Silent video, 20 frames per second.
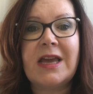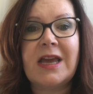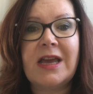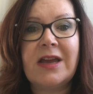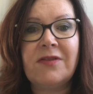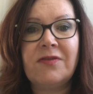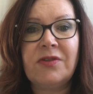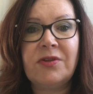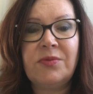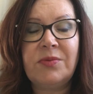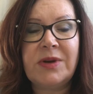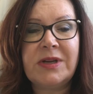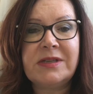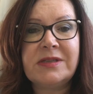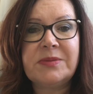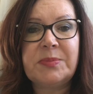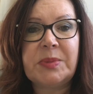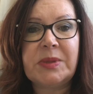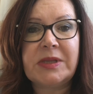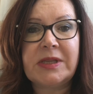
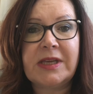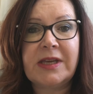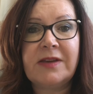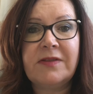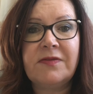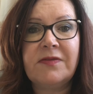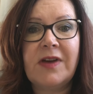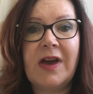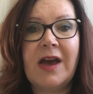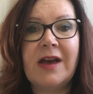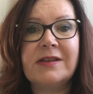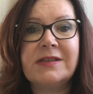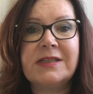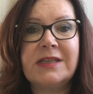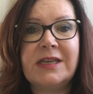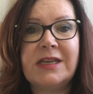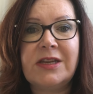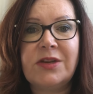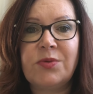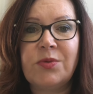everyone's belief as
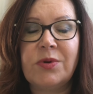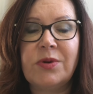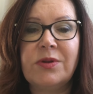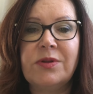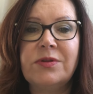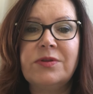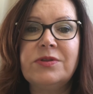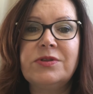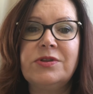equal